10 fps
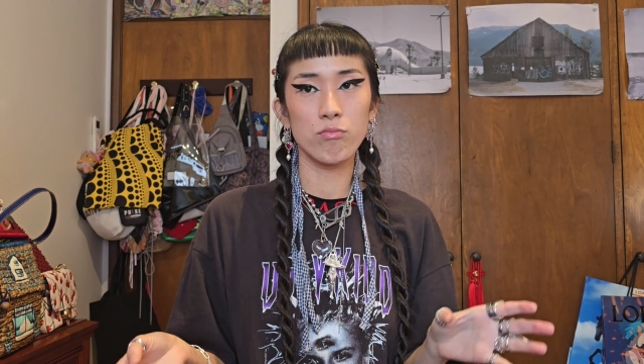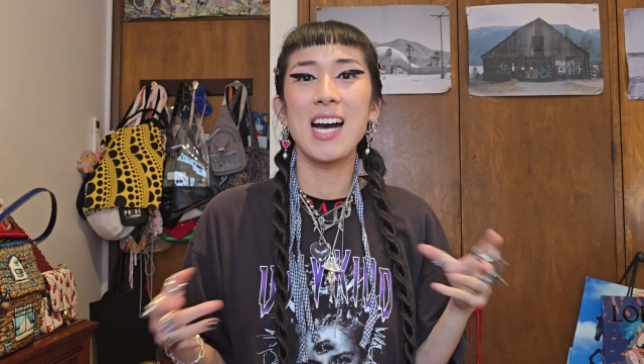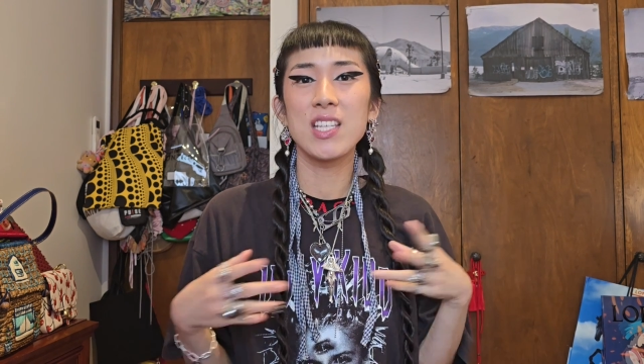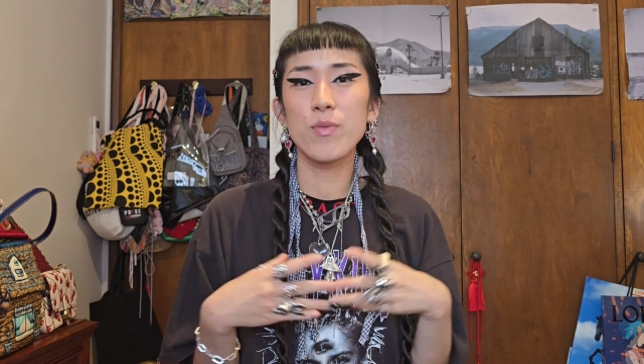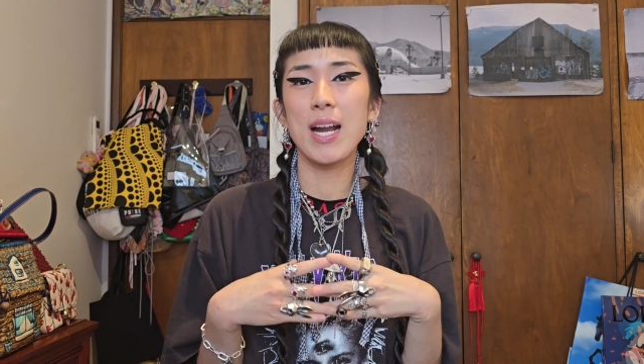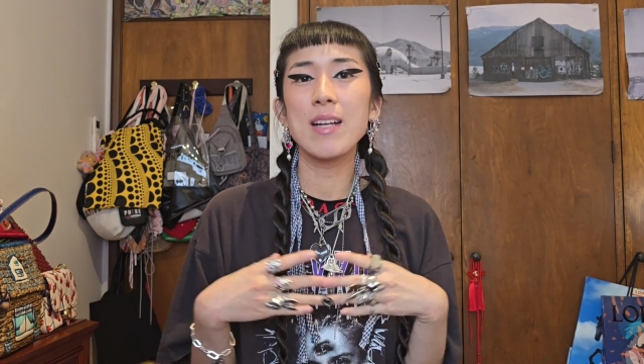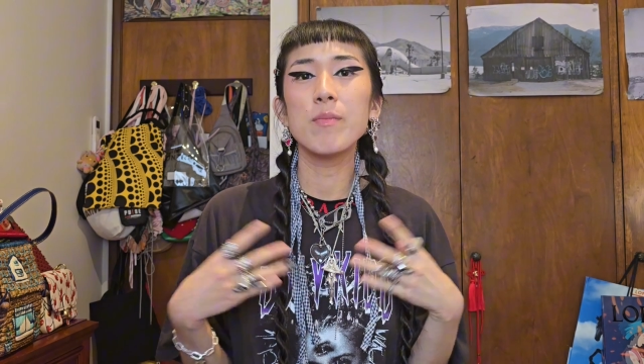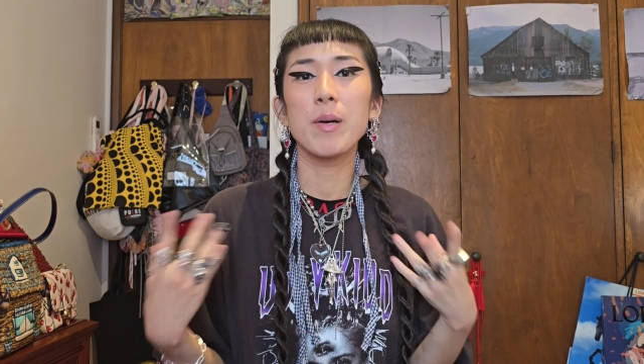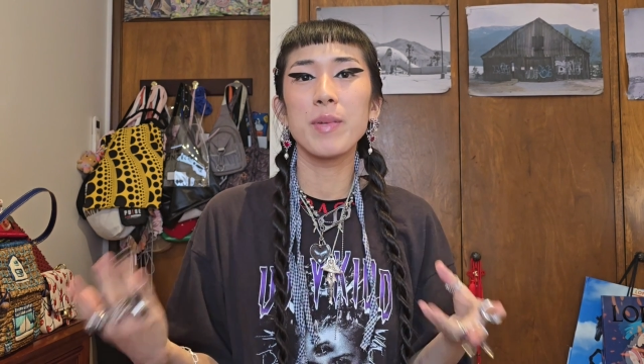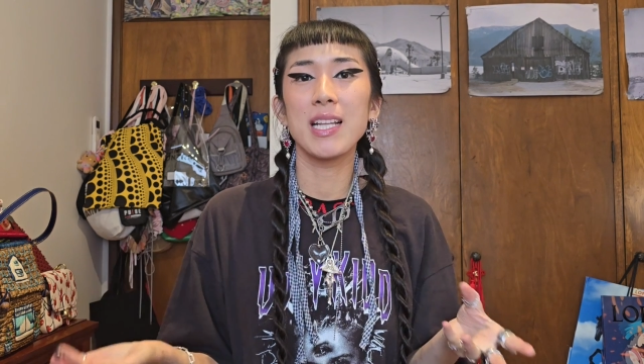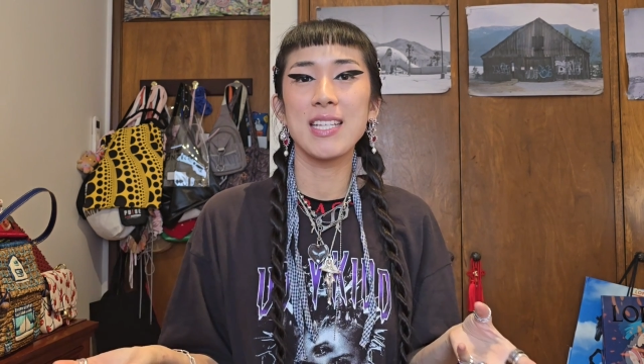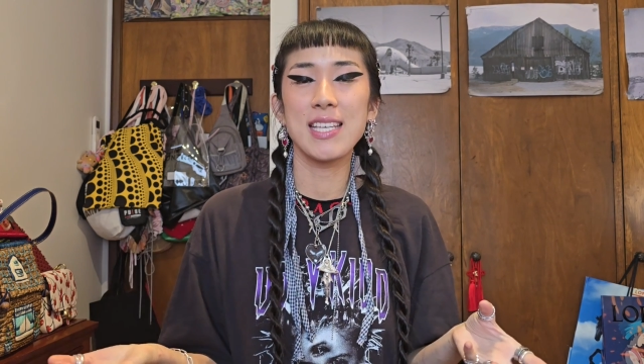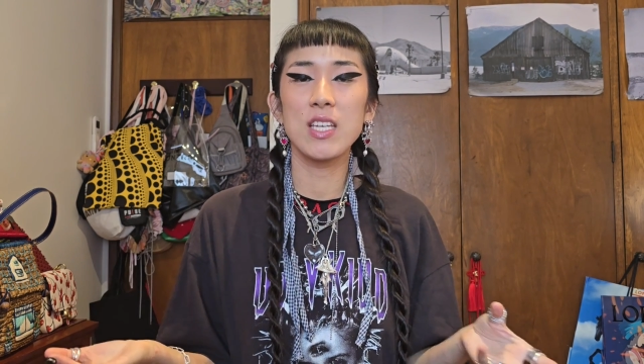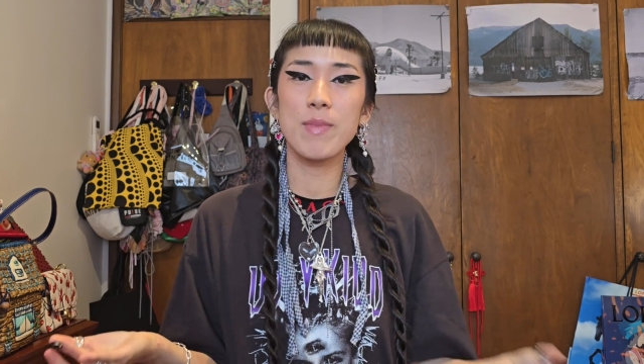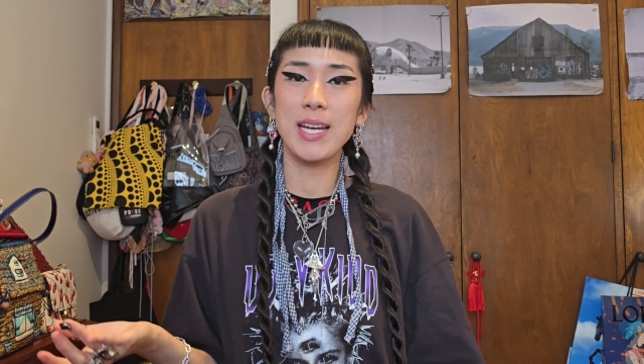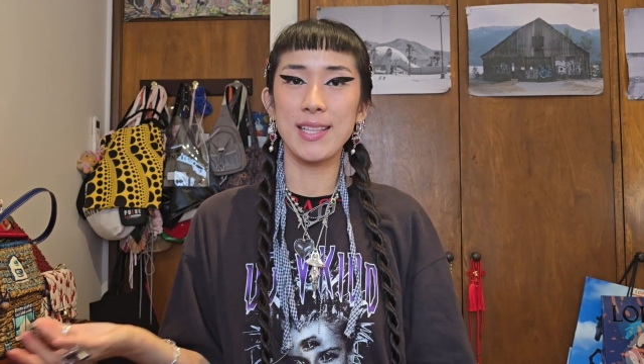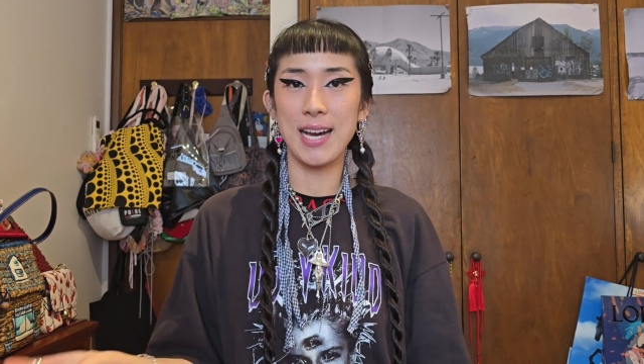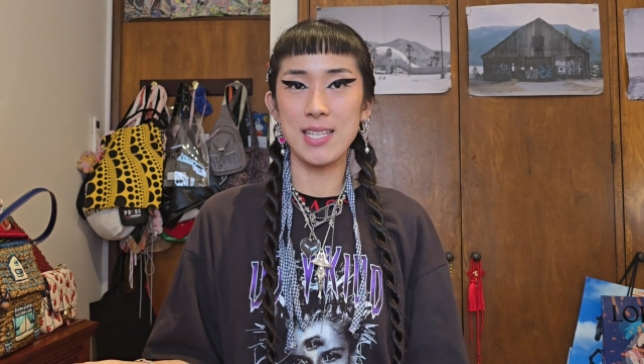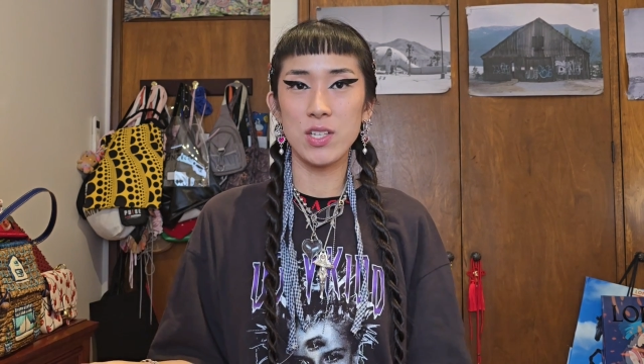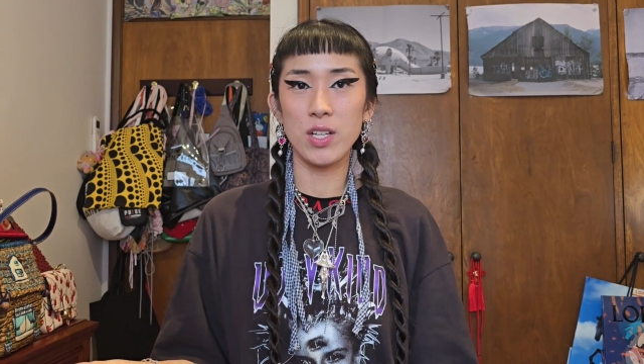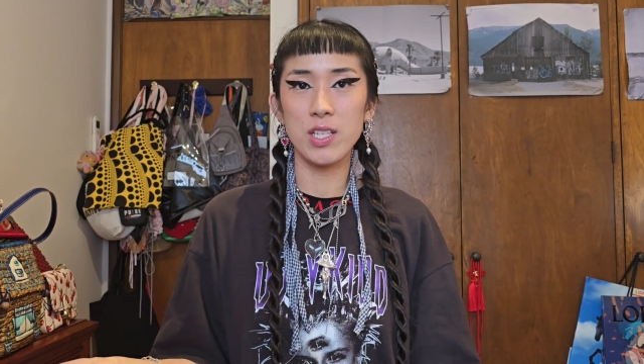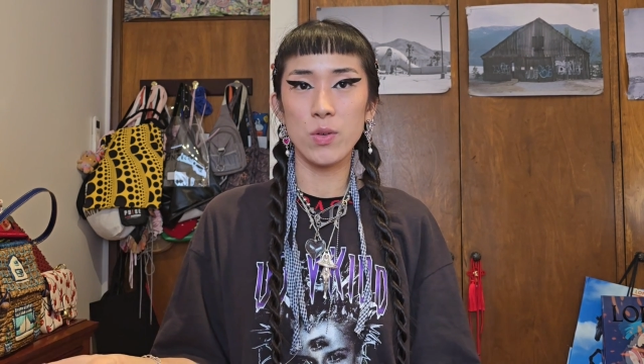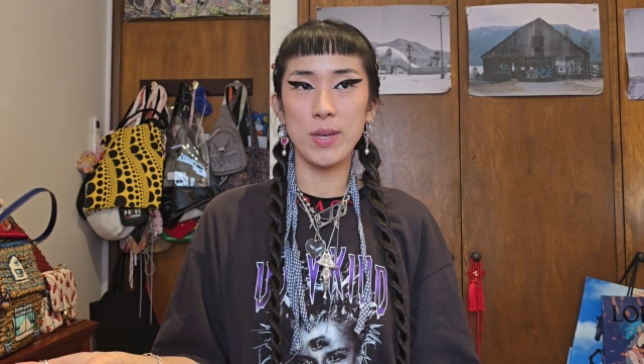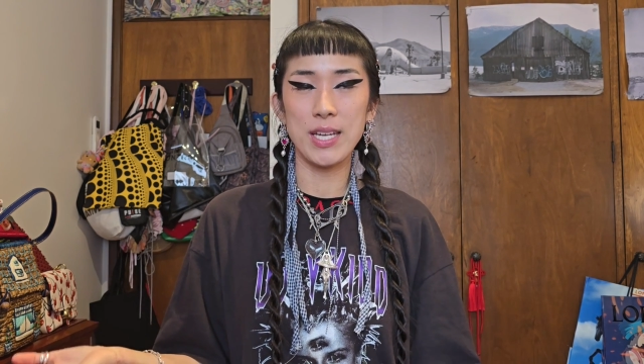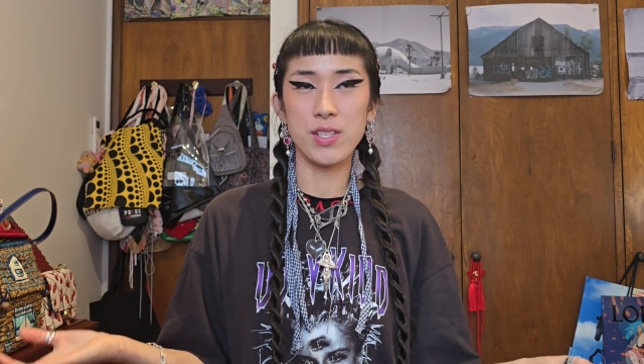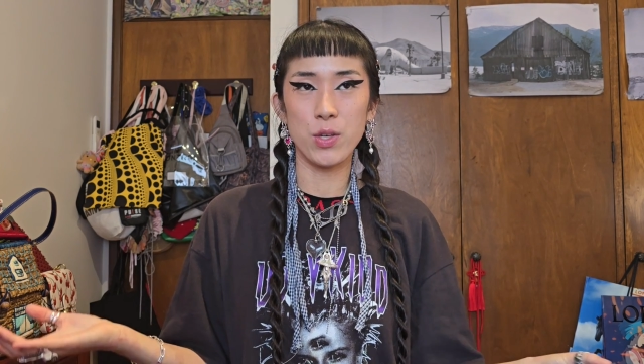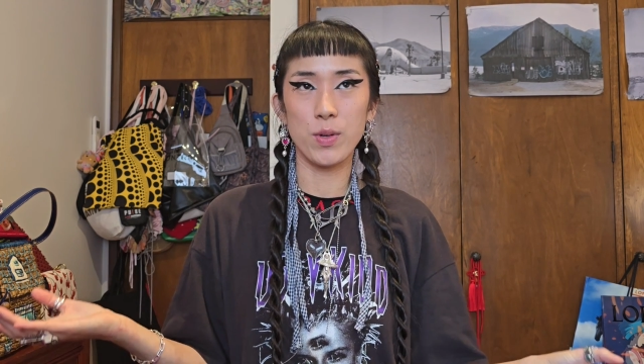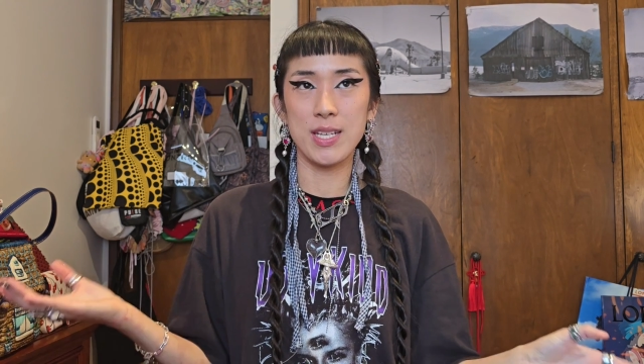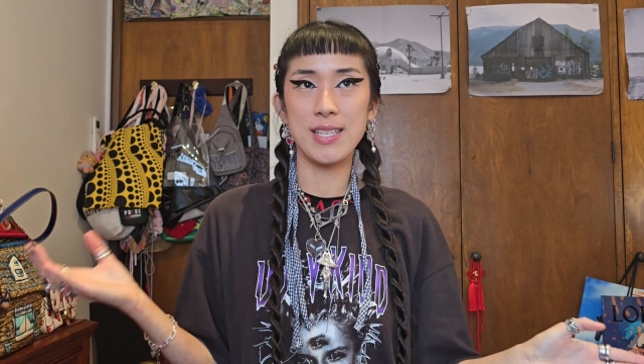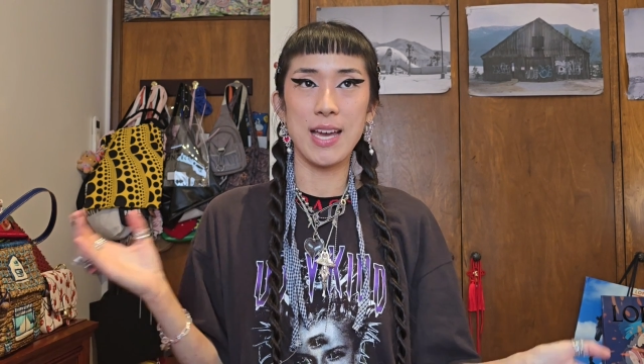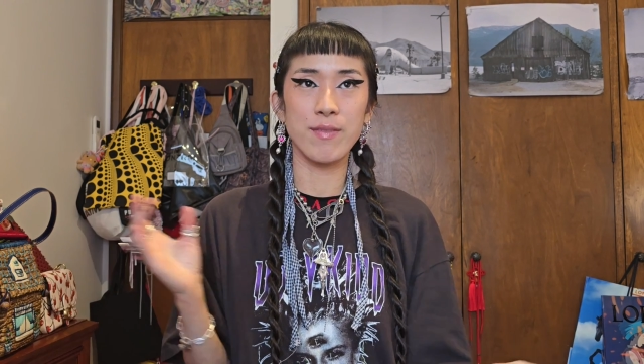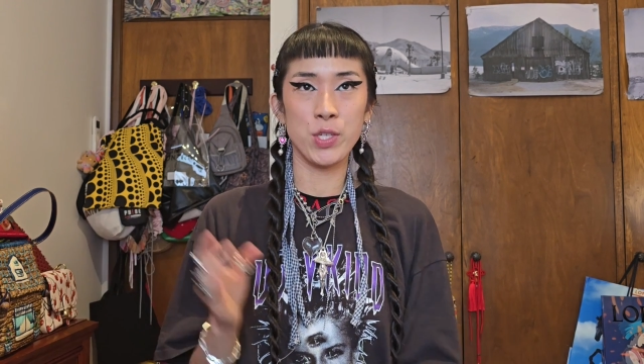As a random number, let's say you make $1,000 a week, so you want to save